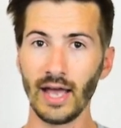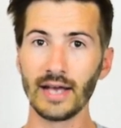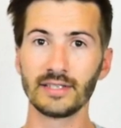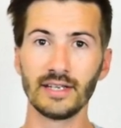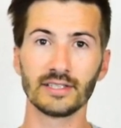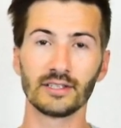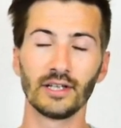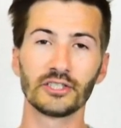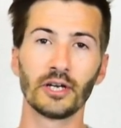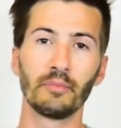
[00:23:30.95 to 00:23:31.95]
Exidy is a
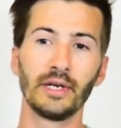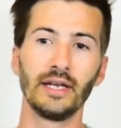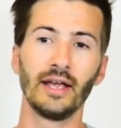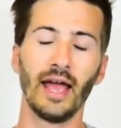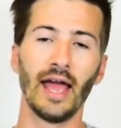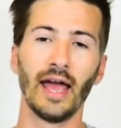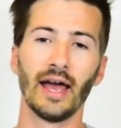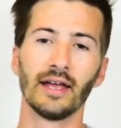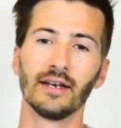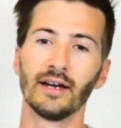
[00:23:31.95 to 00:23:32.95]
clutch company,
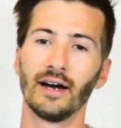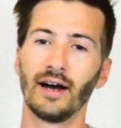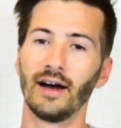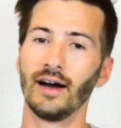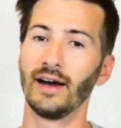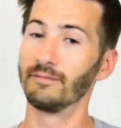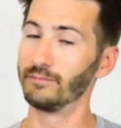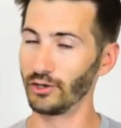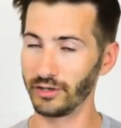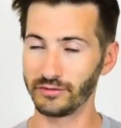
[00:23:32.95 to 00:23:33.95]
and I
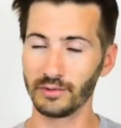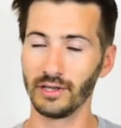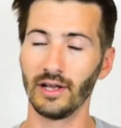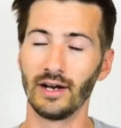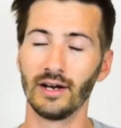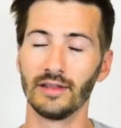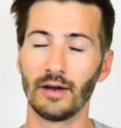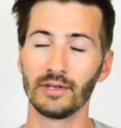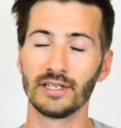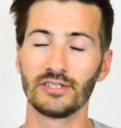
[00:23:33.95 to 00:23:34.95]
learned from
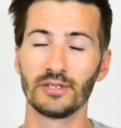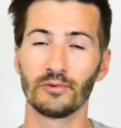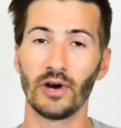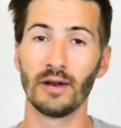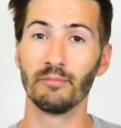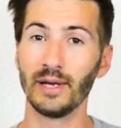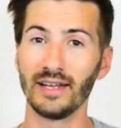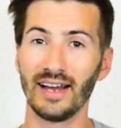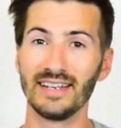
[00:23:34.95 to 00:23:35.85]
that relationship quite a bit.